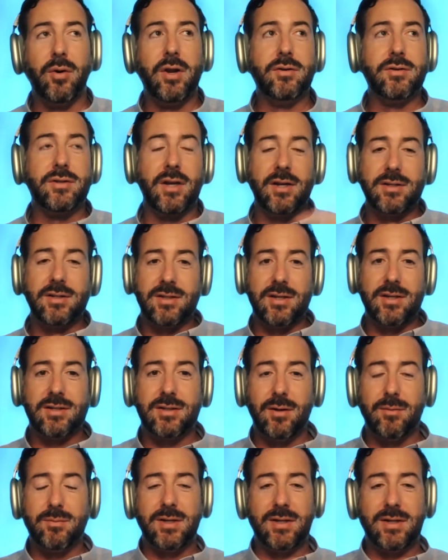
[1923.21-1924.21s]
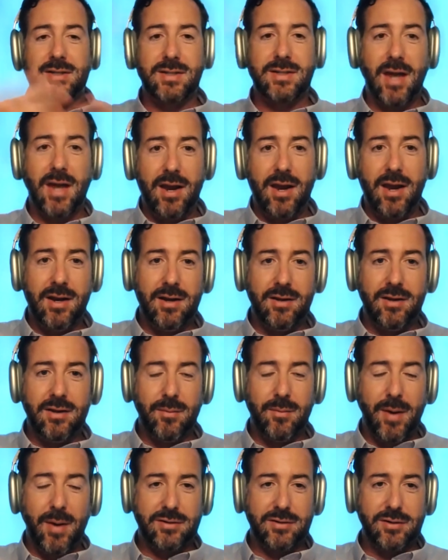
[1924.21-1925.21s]
So we were using a system to
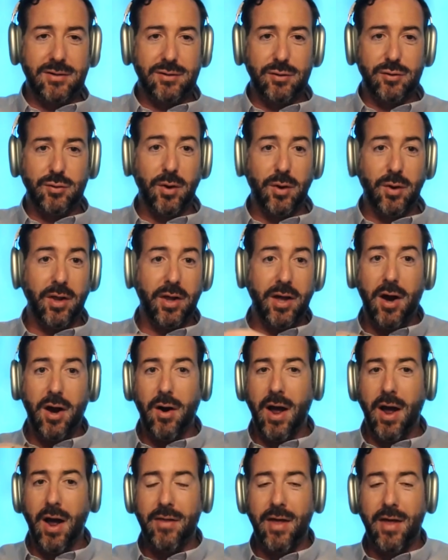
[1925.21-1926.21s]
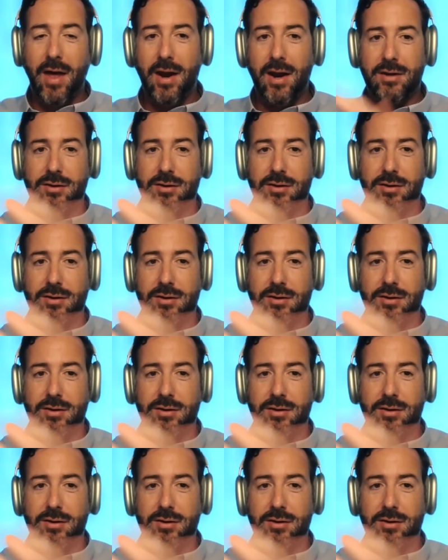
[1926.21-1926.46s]
send the message through Twilio,